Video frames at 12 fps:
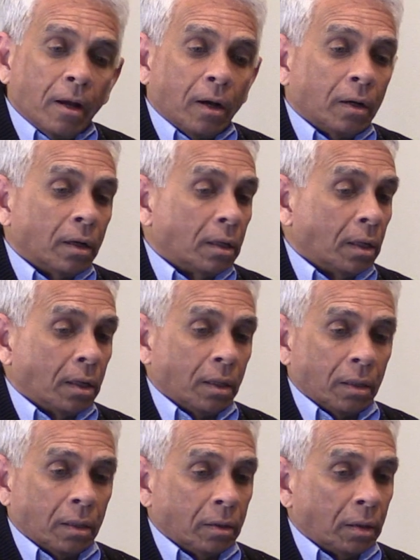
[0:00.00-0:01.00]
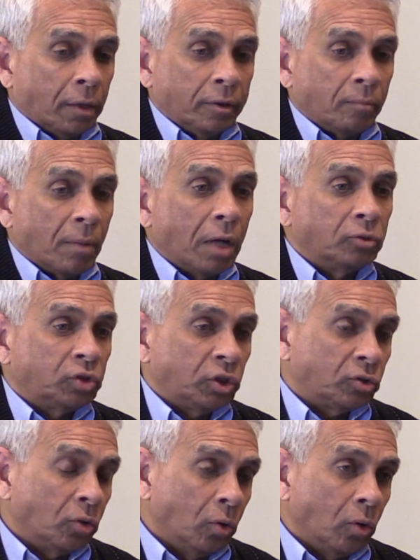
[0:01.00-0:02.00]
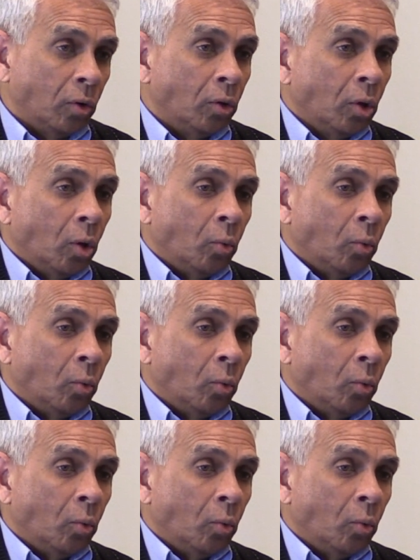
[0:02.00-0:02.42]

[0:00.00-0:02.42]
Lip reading: under Mao Zedong,